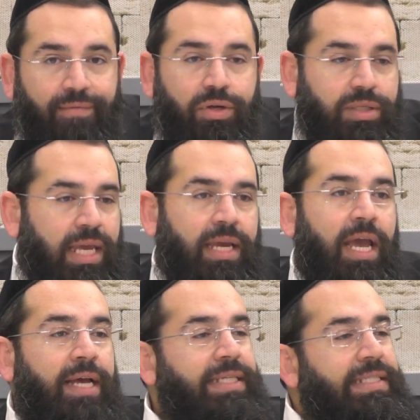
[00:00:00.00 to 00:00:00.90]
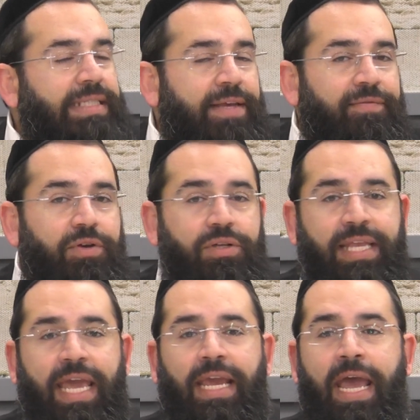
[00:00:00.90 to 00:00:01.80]
You could take sieve, you could
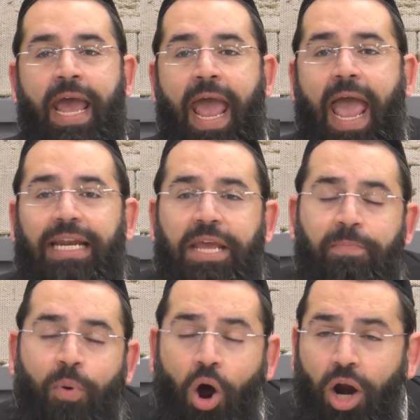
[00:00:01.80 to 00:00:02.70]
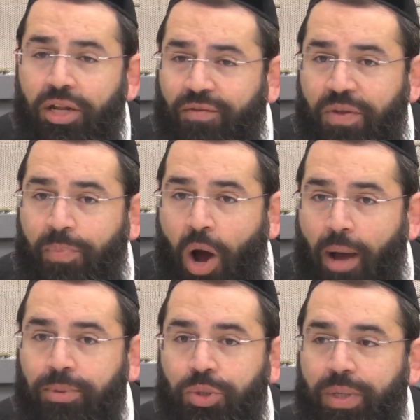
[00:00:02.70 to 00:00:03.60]
take any part of the
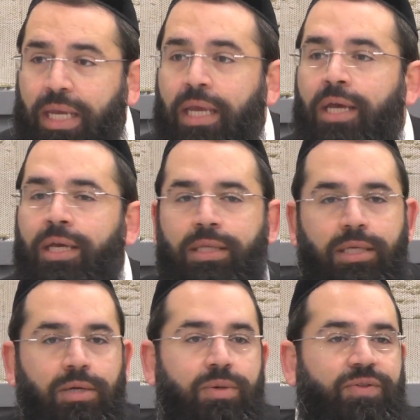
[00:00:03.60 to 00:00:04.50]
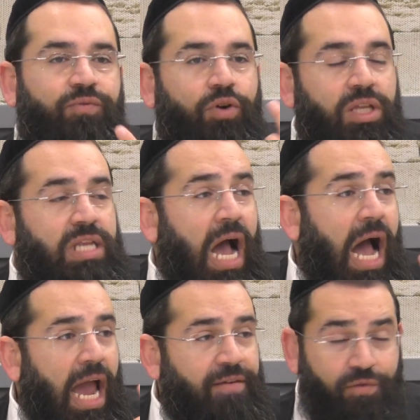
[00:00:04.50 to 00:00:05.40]
palm tree to use for a
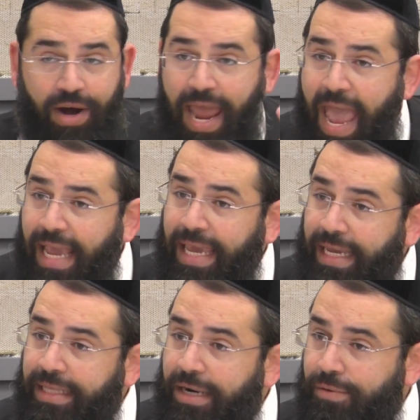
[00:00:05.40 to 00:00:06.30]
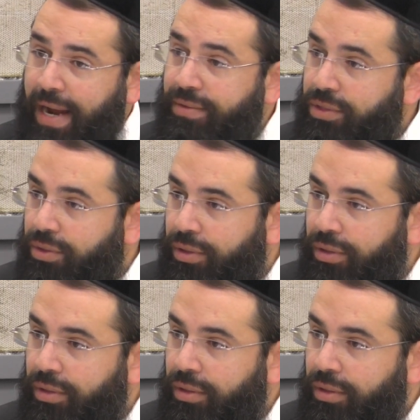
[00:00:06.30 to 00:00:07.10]
tie, for an egged around your